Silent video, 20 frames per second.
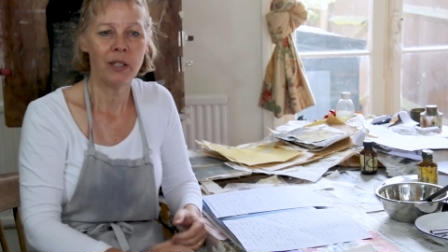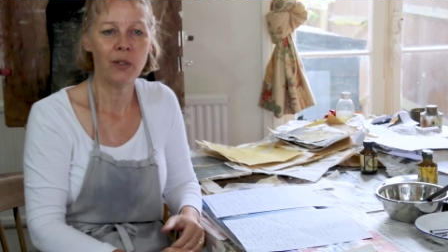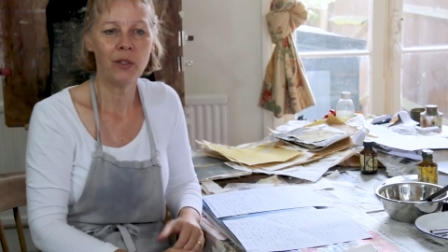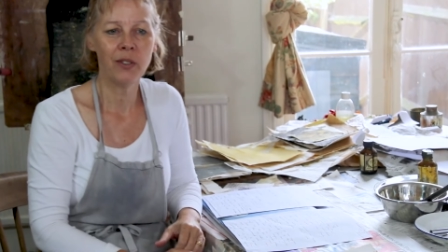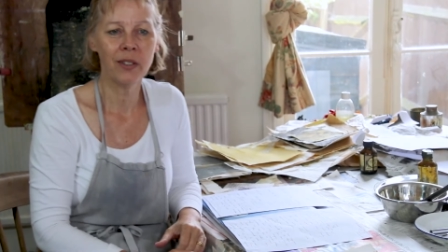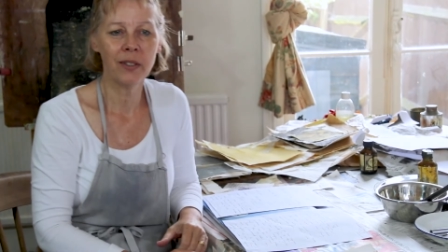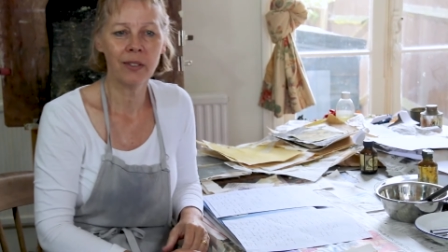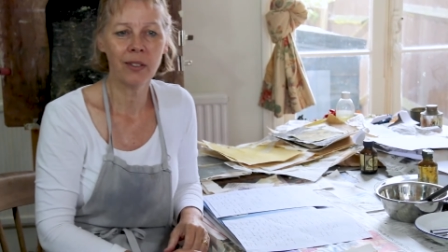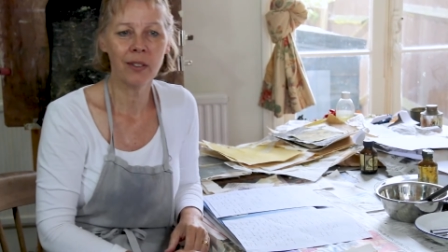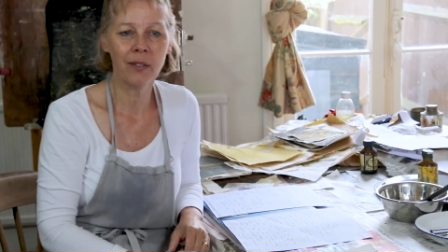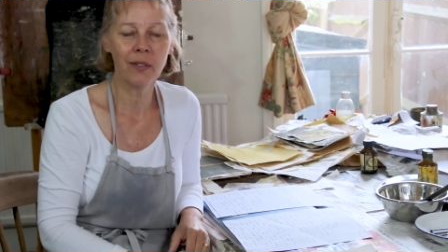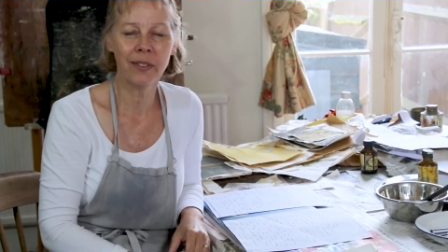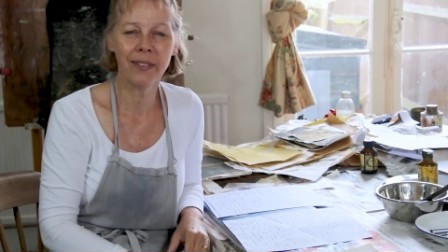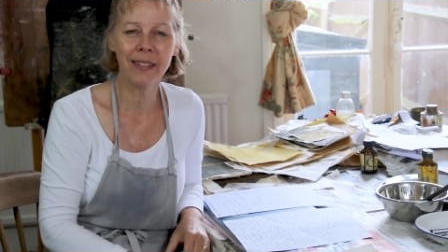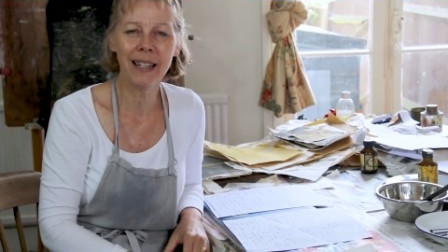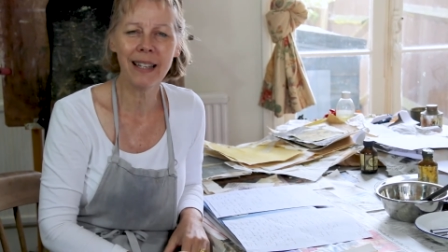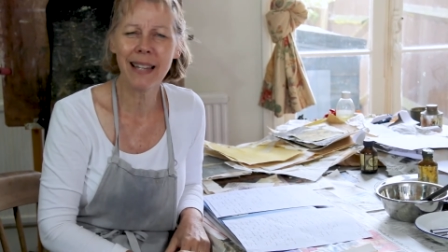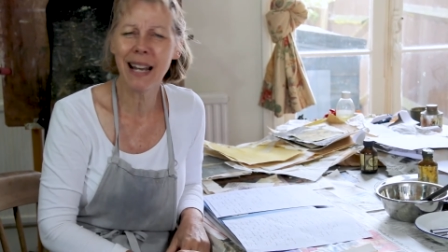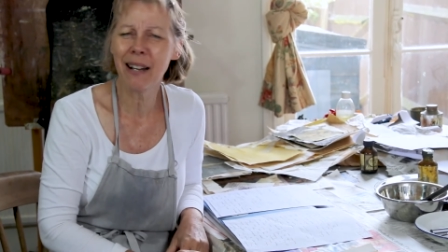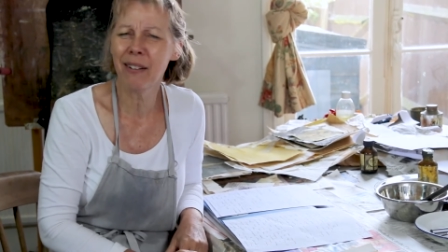you just sort of
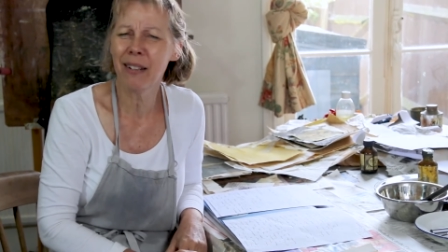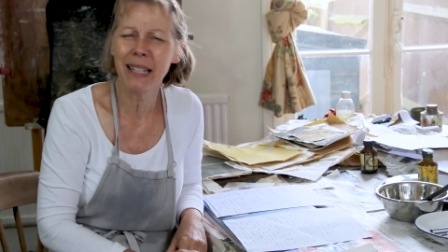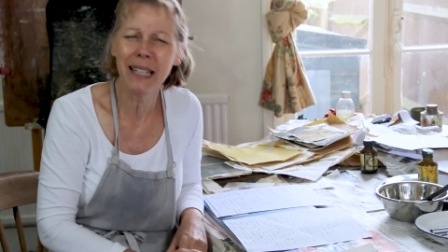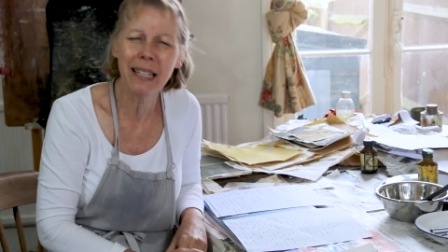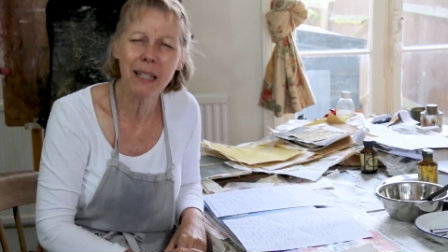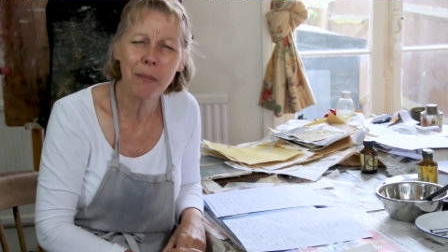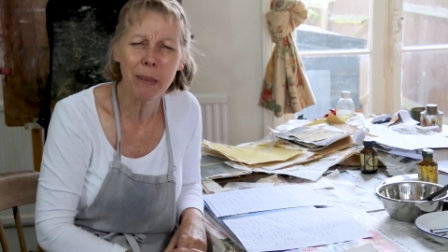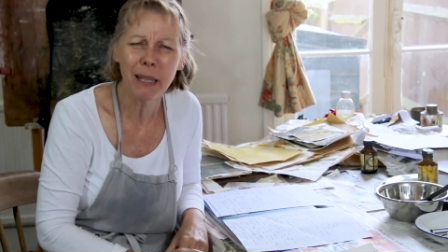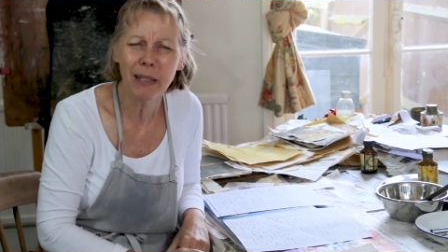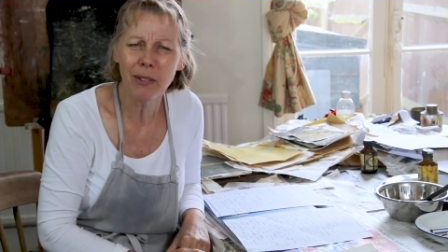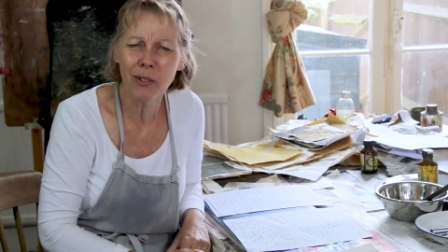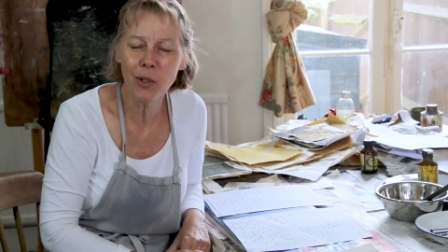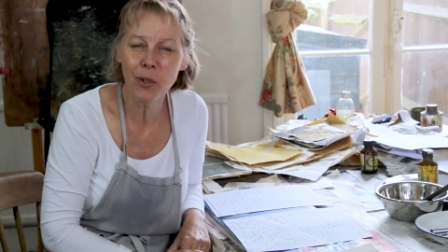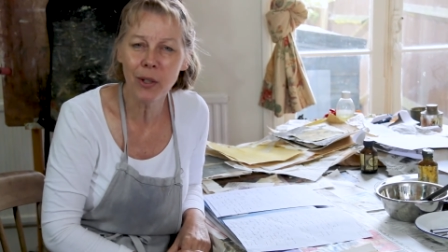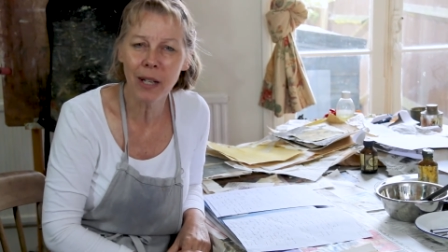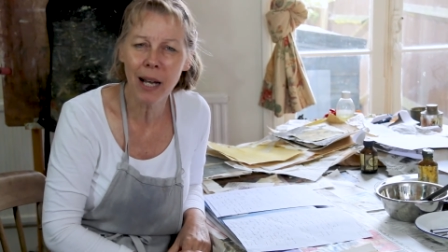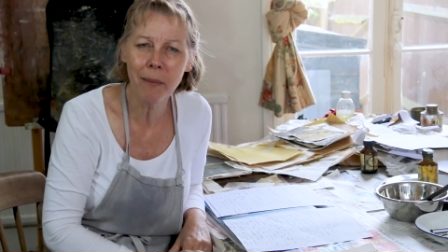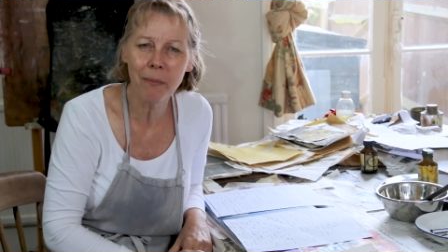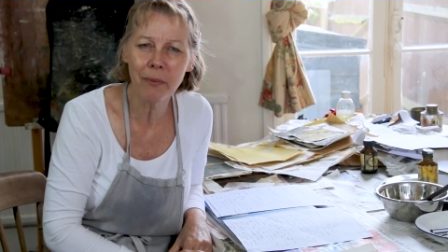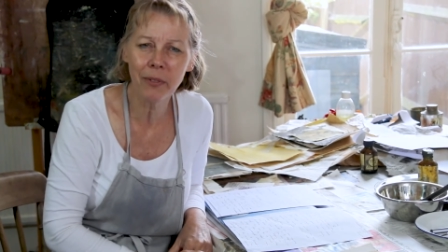sit there a little bit too
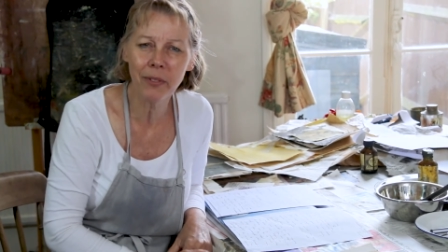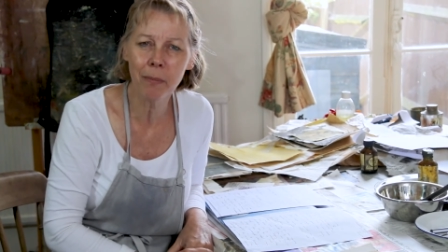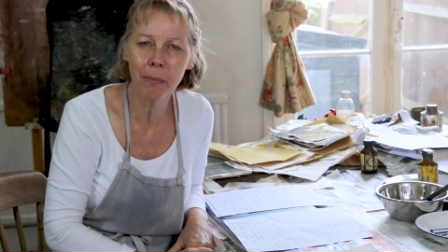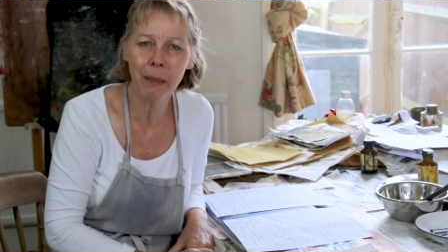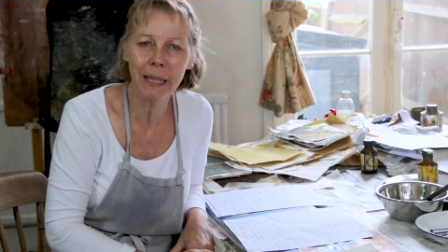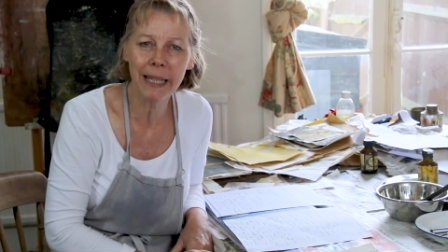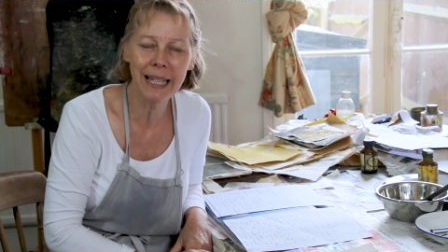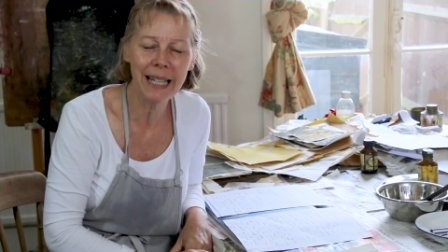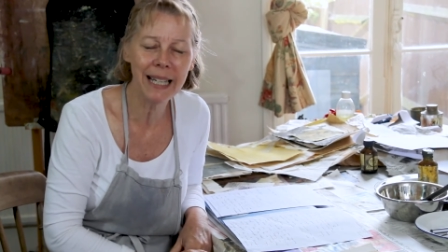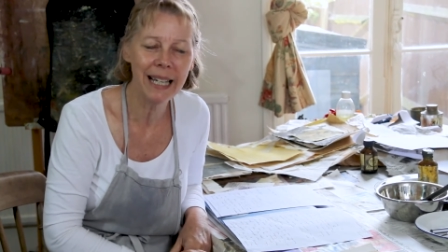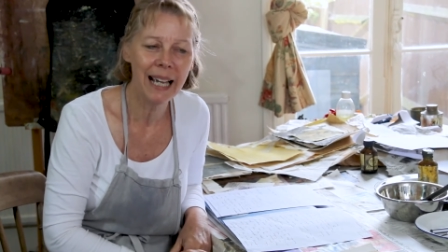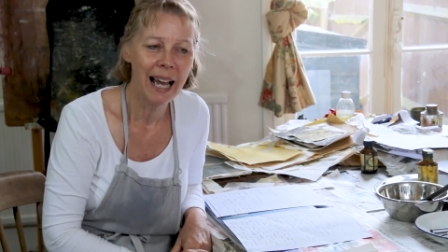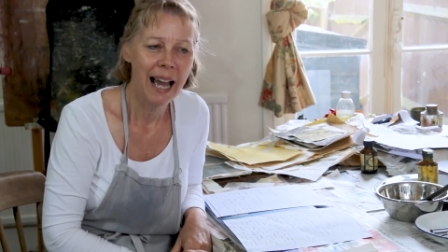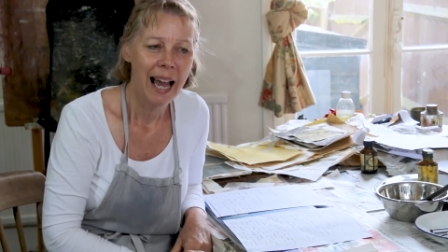comfortably